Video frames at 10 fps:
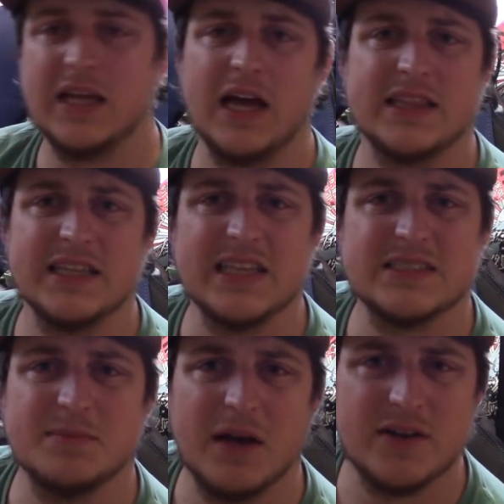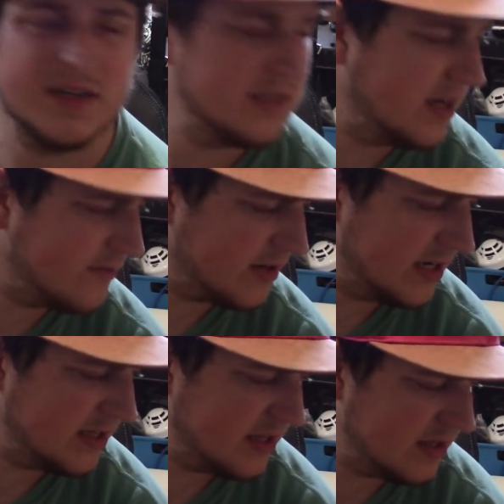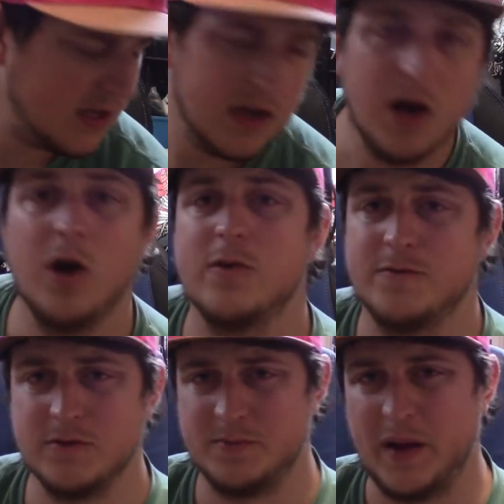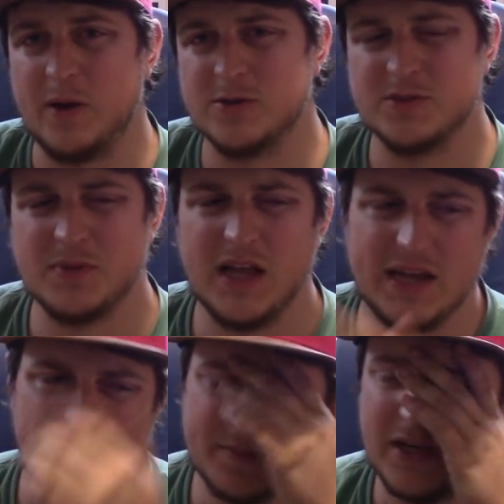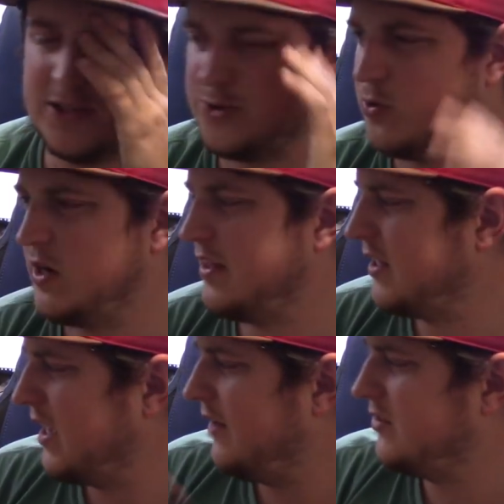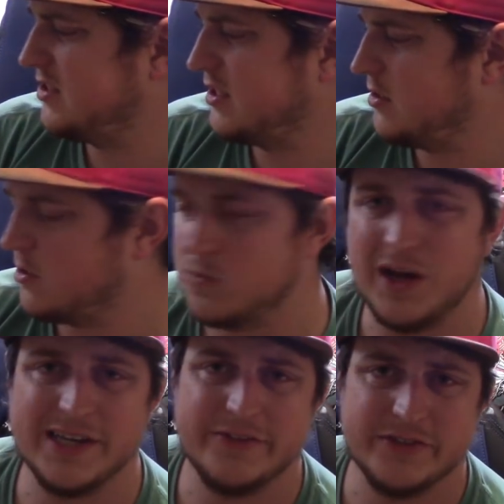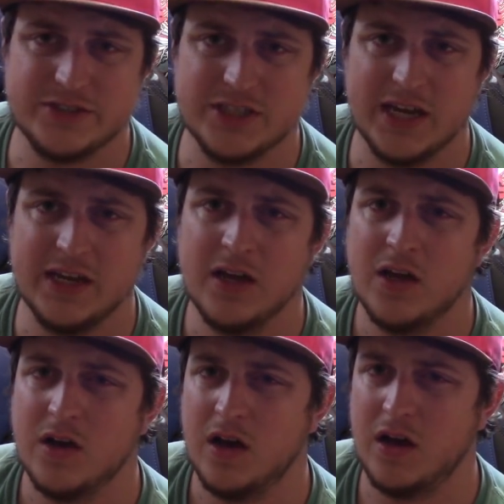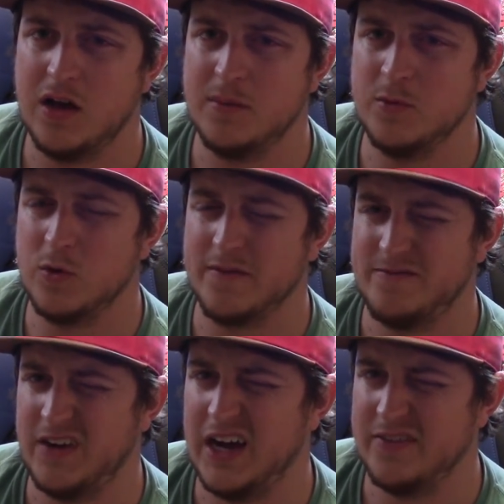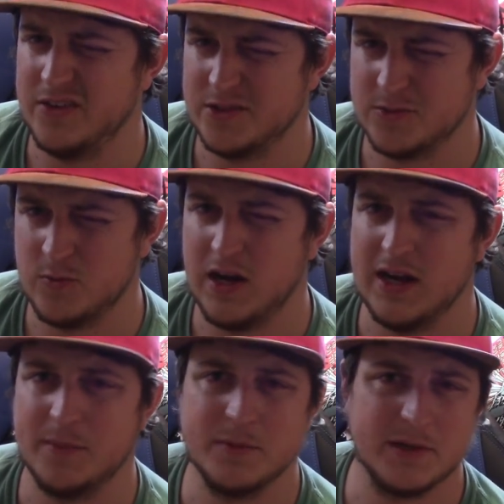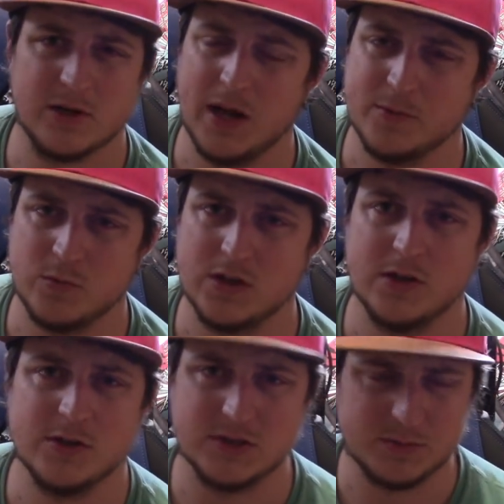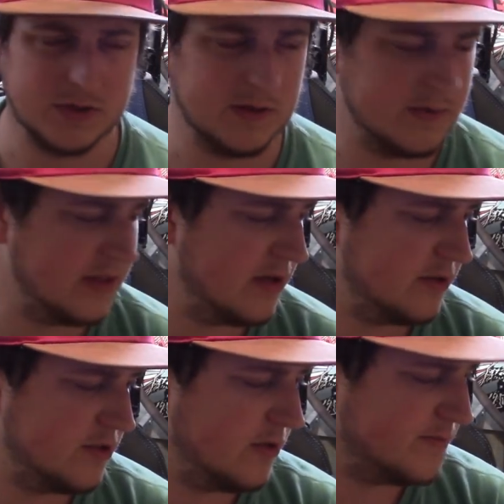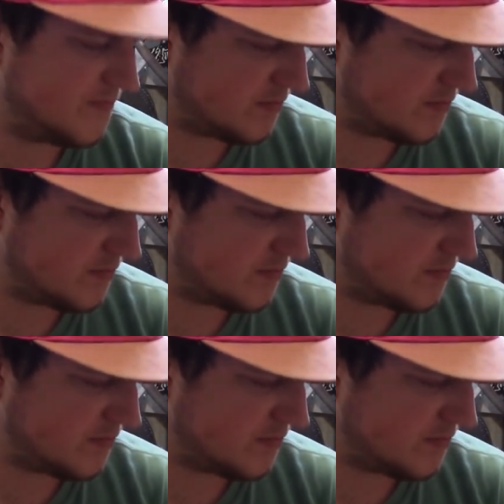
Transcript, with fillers: I think that's about it. Did I forget anything? Oh, for power supply, I'm not sure. I think I have a six hundred watt E V G A um, or a five hundred watt. I'm going to be grabbing one of those and putting them in there, so